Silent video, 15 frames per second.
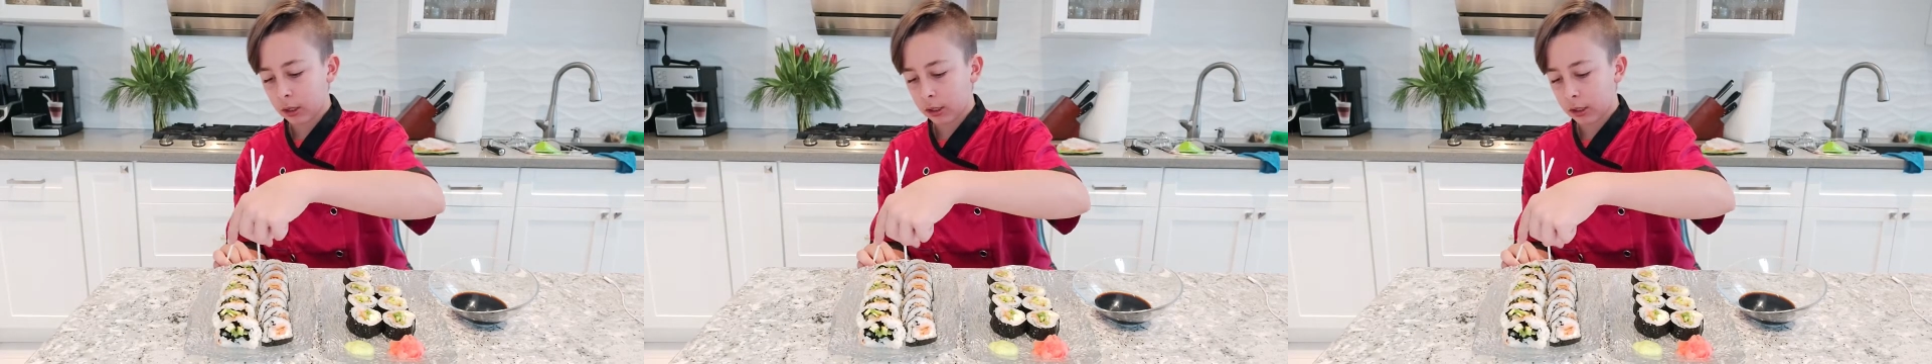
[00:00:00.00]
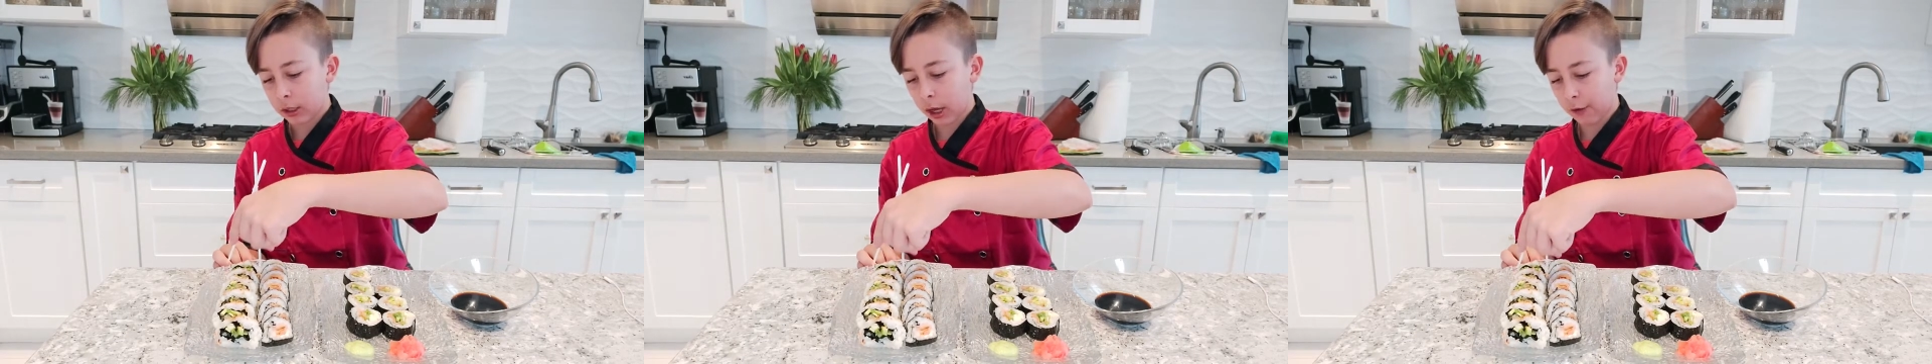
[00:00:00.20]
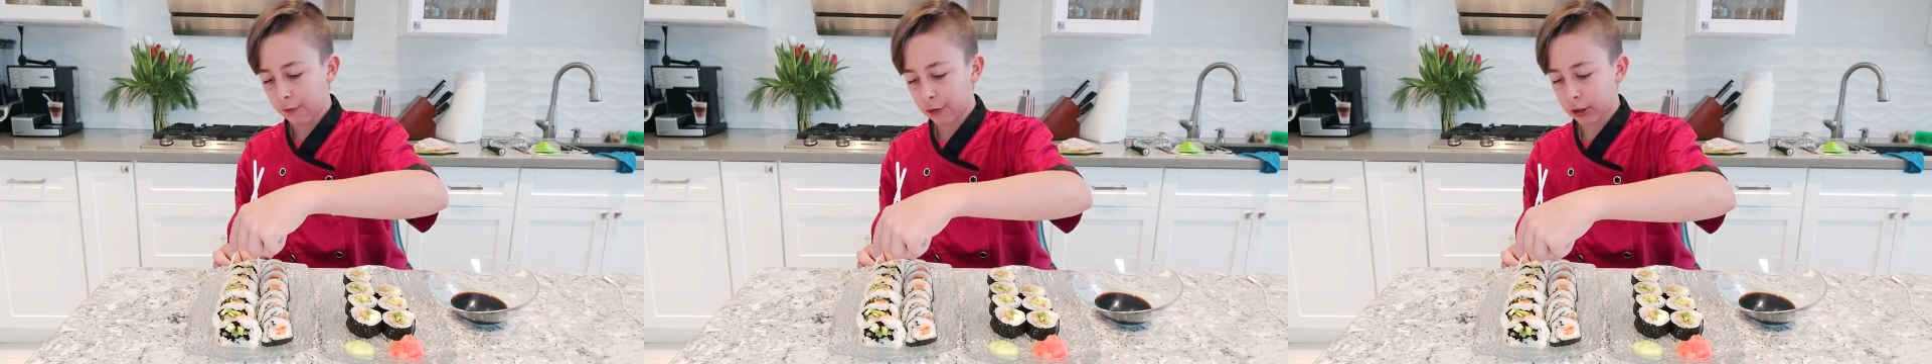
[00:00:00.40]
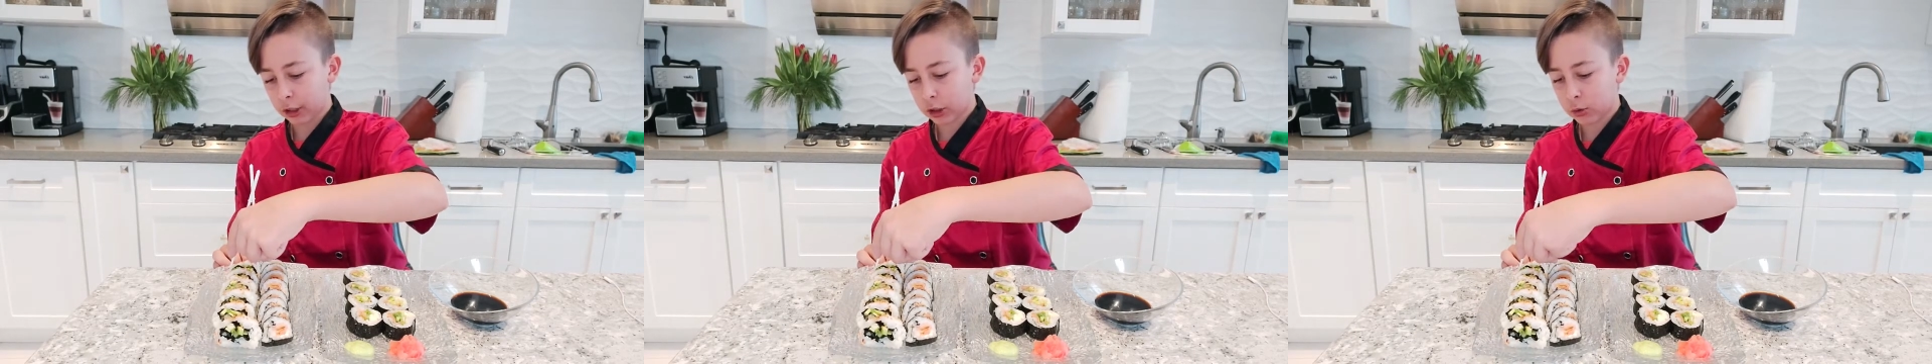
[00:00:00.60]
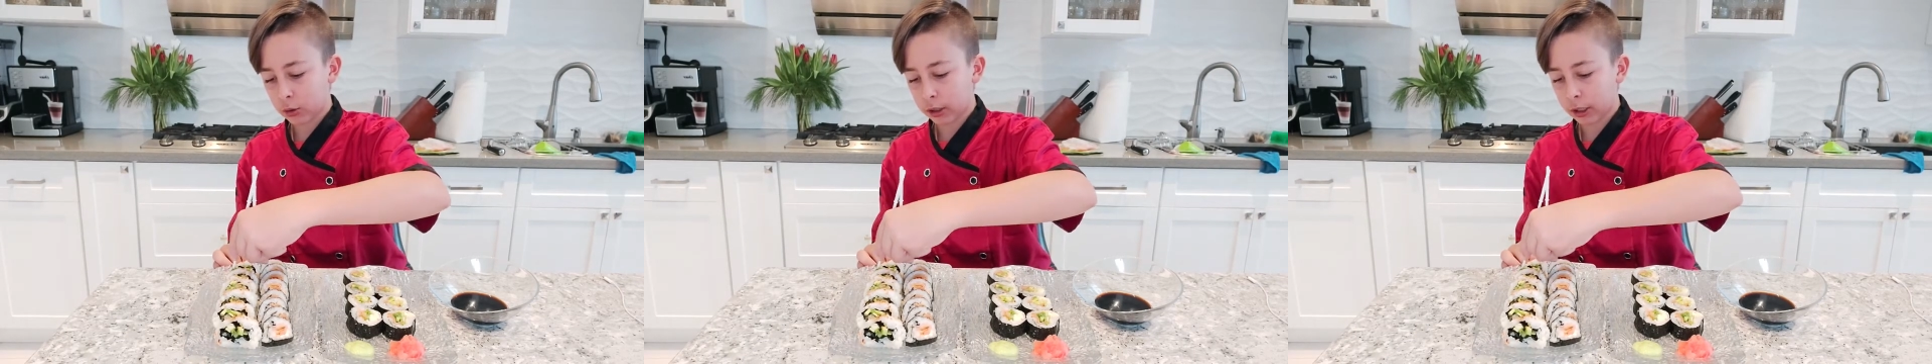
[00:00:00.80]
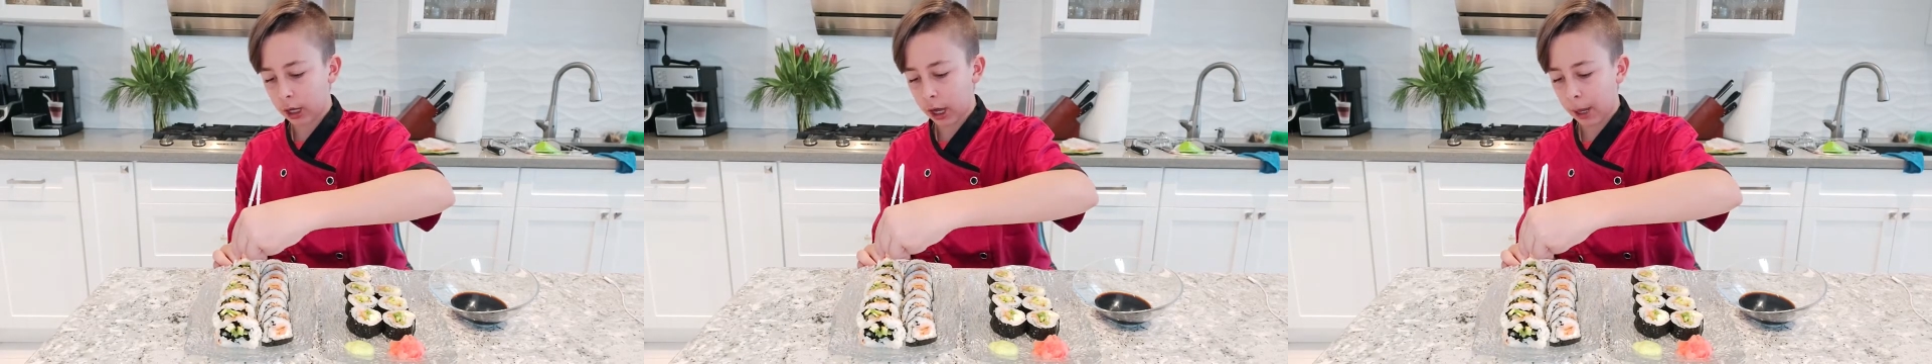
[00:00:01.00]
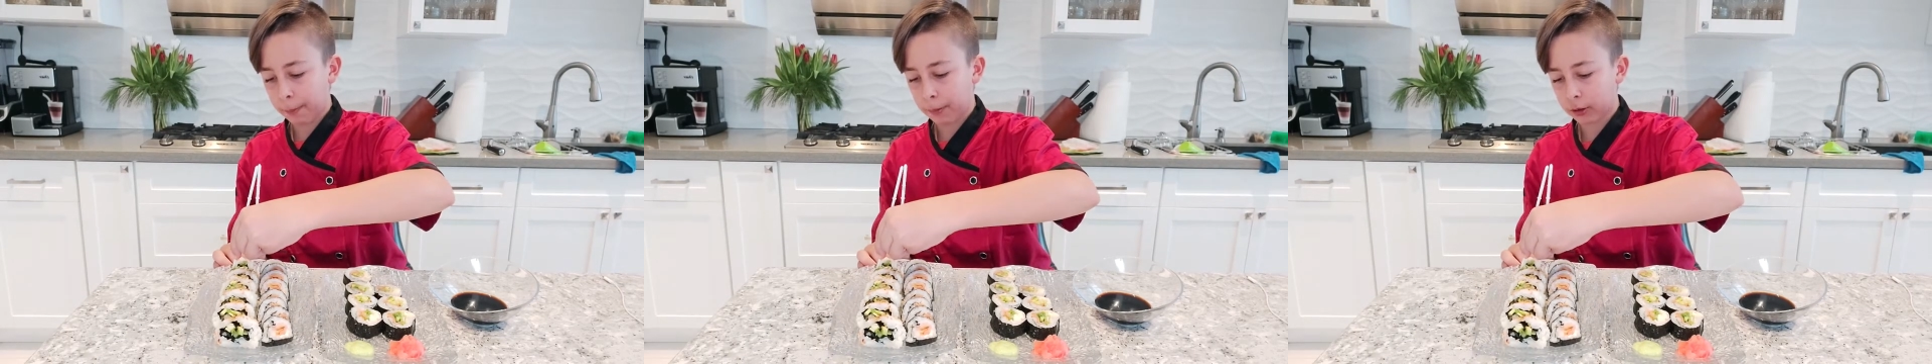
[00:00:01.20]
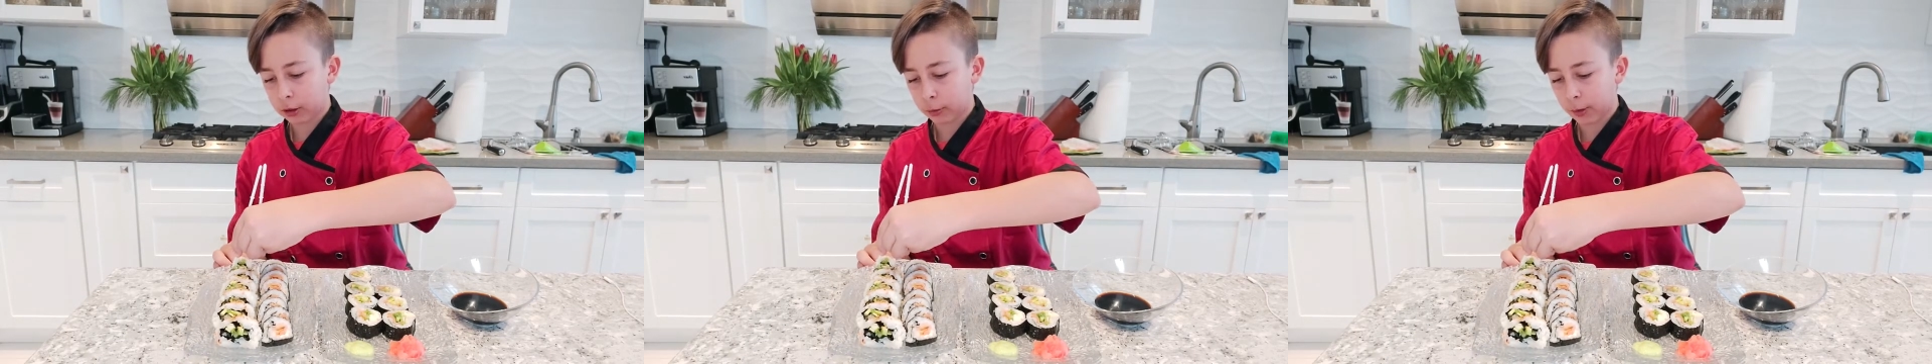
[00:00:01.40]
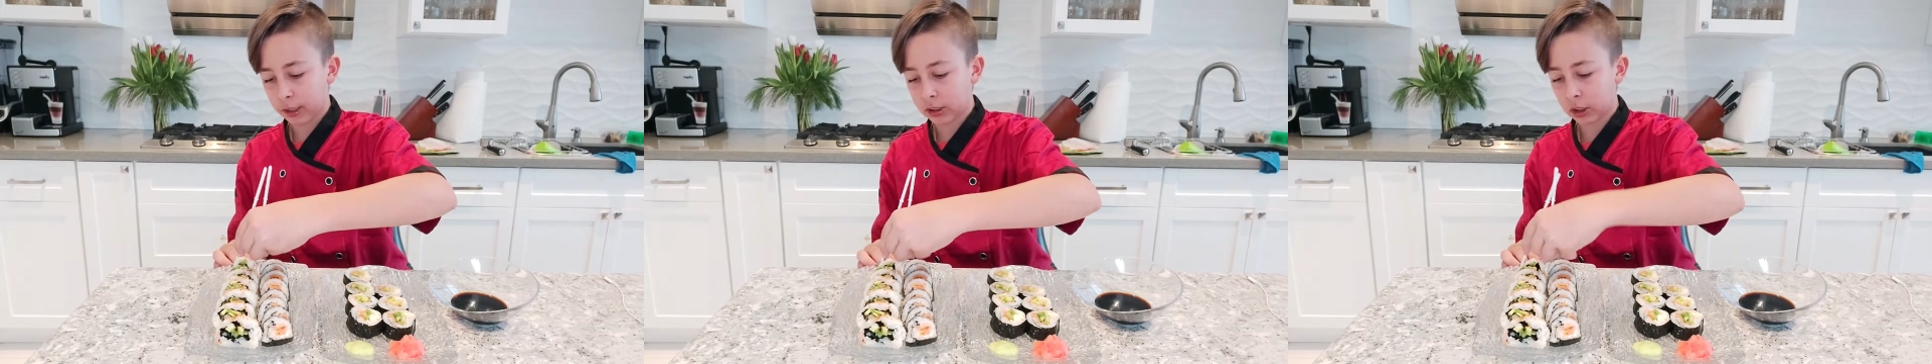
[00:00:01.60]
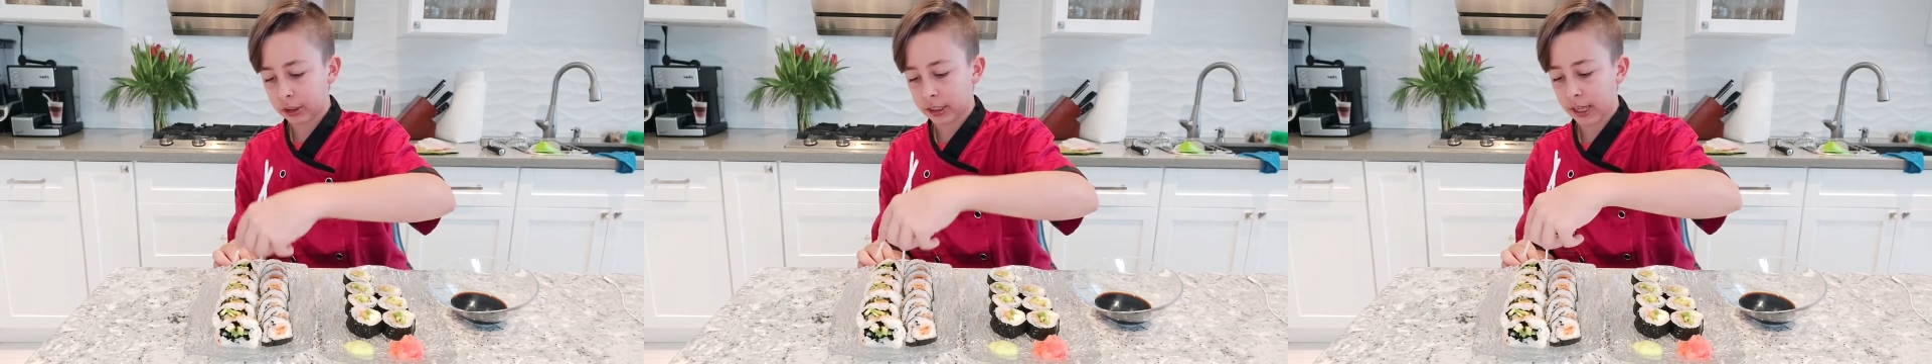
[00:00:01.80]
Now for this one, I put the rice
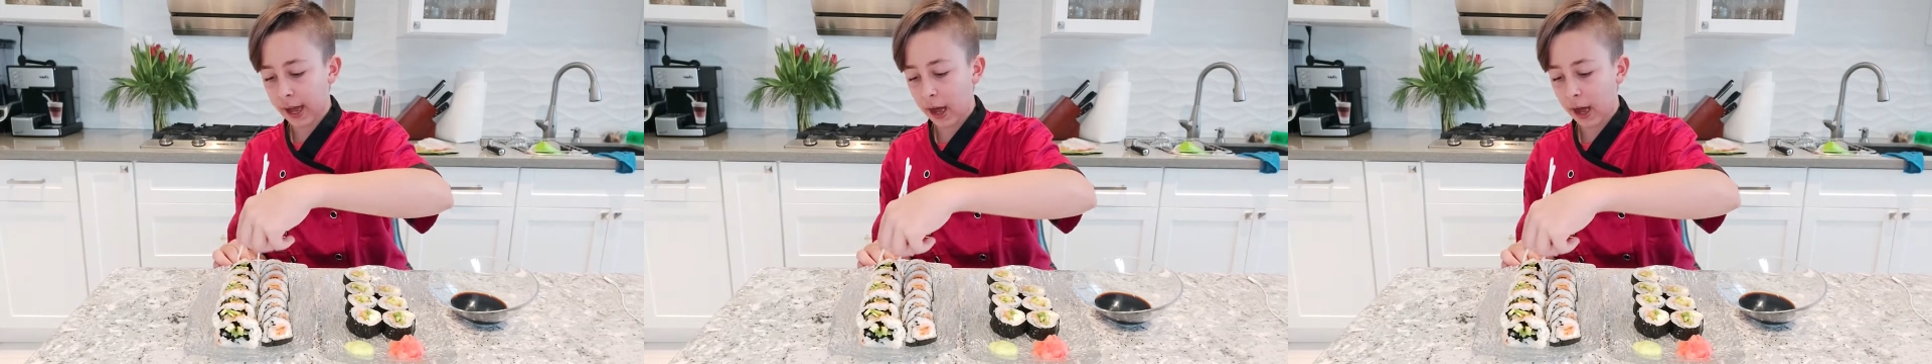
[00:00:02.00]
on the